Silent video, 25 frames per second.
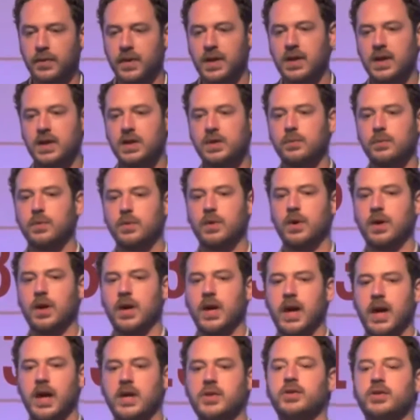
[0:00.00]
these
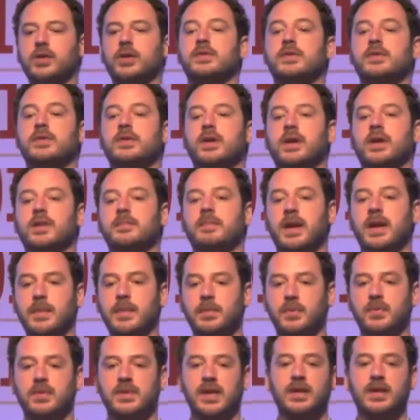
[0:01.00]
were issues that
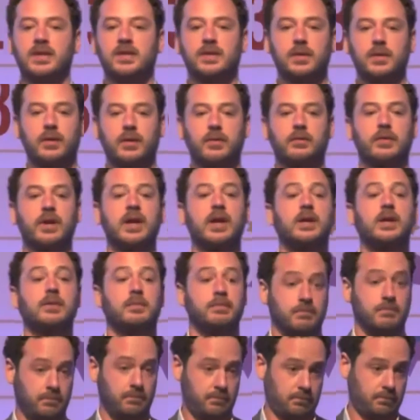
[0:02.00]
people tend to agree
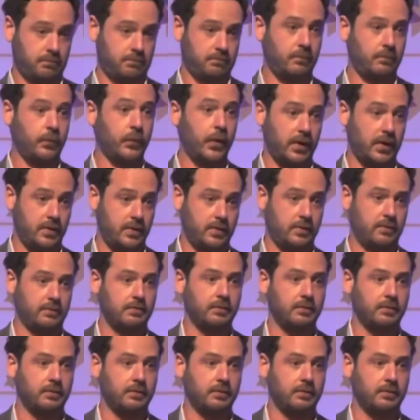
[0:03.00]
with,